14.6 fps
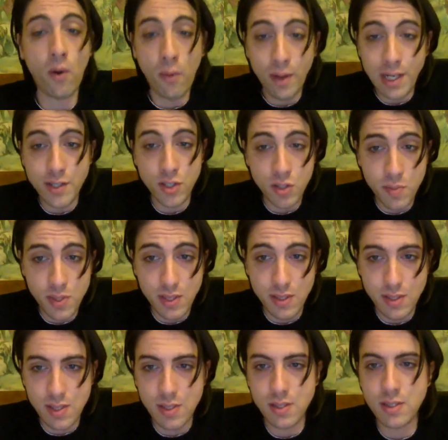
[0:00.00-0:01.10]
oily
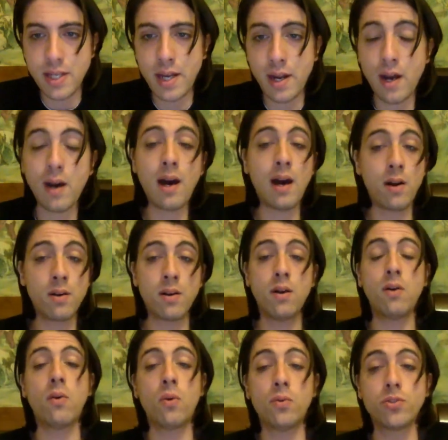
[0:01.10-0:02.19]
substances that are
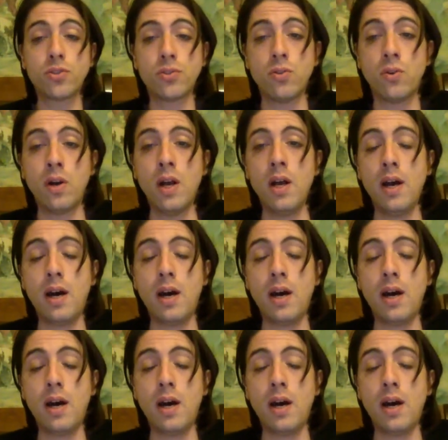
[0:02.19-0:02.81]
also